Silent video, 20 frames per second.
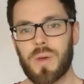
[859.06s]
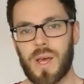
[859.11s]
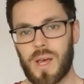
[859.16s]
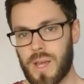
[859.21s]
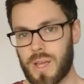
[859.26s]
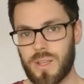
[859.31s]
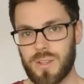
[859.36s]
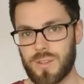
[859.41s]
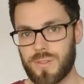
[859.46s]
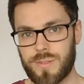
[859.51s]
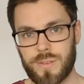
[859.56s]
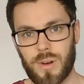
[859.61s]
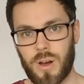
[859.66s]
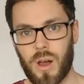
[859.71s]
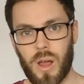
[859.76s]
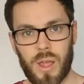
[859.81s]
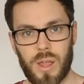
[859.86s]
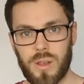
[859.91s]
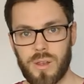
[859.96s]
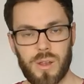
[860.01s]
bag is
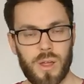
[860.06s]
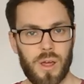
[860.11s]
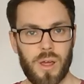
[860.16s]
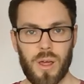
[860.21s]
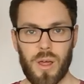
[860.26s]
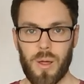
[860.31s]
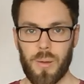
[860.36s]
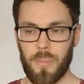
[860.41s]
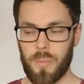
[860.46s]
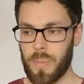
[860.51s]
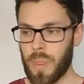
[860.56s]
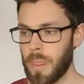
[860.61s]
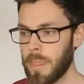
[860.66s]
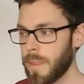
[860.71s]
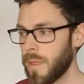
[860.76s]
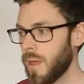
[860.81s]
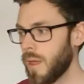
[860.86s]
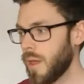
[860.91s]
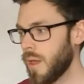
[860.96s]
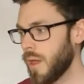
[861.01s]
fine.
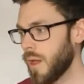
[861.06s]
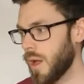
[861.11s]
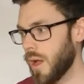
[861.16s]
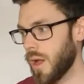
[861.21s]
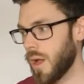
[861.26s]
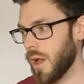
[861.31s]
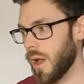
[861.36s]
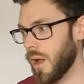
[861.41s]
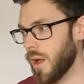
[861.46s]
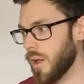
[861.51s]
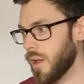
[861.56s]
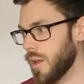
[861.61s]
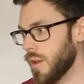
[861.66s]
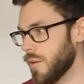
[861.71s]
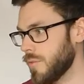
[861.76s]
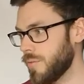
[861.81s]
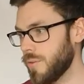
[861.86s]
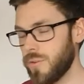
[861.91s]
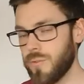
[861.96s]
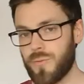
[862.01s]

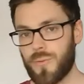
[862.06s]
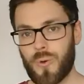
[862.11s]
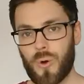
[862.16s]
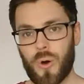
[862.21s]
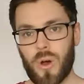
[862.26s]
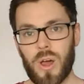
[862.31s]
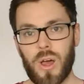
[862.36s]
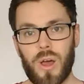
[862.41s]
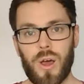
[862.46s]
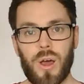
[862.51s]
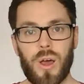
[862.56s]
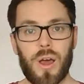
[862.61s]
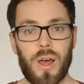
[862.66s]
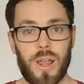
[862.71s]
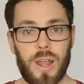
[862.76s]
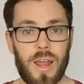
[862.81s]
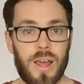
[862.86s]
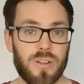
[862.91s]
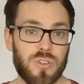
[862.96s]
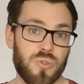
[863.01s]
If you've got
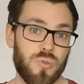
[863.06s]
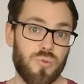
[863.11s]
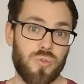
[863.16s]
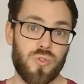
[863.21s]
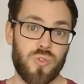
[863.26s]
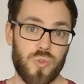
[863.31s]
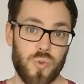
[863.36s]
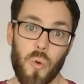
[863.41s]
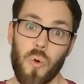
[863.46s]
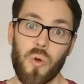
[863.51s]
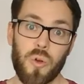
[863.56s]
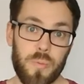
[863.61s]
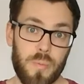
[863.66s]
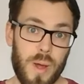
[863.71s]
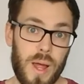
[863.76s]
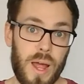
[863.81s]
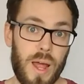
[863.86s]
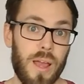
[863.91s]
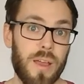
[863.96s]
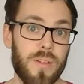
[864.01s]
an actual sword
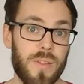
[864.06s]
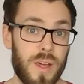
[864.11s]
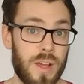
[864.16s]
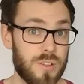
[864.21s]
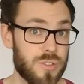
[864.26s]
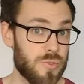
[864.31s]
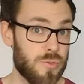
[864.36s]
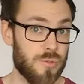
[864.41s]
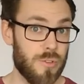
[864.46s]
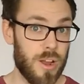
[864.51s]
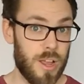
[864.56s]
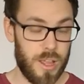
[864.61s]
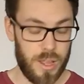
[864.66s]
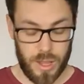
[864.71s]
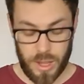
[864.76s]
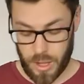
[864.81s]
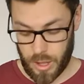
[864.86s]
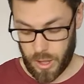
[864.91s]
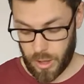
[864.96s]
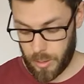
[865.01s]
bag, that's
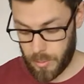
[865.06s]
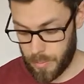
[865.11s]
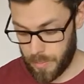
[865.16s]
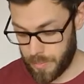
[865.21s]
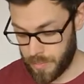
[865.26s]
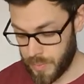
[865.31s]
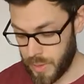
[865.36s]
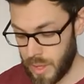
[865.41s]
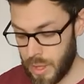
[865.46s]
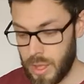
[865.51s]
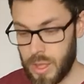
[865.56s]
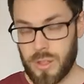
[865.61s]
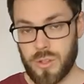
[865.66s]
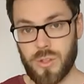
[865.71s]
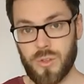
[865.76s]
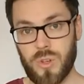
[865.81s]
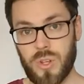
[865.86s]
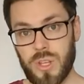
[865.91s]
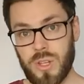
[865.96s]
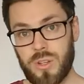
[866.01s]
great.
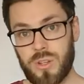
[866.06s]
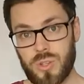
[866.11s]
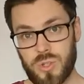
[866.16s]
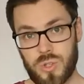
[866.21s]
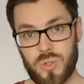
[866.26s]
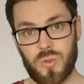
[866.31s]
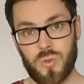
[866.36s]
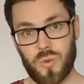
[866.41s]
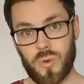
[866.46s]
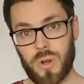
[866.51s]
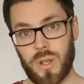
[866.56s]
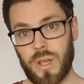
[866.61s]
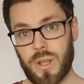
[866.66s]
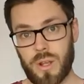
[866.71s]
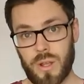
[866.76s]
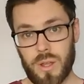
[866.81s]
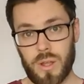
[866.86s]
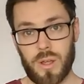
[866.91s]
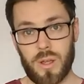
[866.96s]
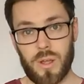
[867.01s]
You need to store it
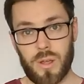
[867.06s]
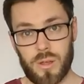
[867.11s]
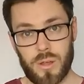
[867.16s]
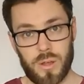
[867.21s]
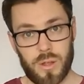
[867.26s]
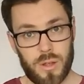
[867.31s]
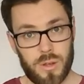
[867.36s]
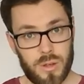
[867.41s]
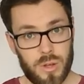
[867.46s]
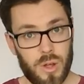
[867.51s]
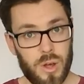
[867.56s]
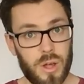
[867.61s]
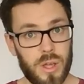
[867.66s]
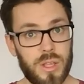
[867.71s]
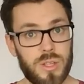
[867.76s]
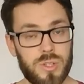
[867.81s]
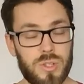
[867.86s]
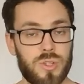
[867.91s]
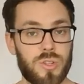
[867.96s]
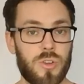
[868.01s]
in a
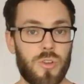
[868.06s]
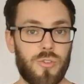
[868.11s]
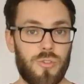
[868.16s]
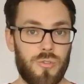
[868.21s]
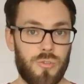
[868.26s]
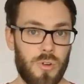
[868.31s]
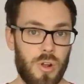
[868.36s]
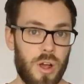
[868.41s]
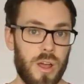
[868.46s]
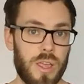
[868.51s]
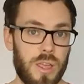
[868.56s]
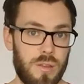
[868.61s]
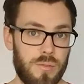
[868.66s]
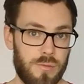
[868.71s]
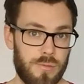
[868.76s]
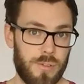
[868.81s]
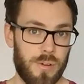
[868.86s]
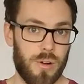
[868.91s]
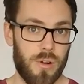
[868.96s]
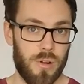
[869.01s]
nice dry
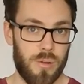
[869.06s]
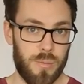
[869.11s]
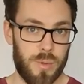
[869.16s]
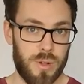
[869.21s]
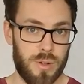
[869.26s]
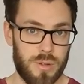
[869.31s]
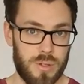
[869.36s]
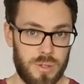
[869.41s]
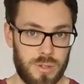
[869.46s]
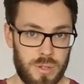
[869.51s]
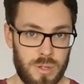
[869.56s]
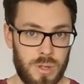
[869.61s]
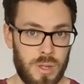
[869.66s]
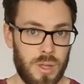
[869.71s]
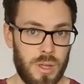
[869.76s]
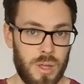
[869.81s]
environment,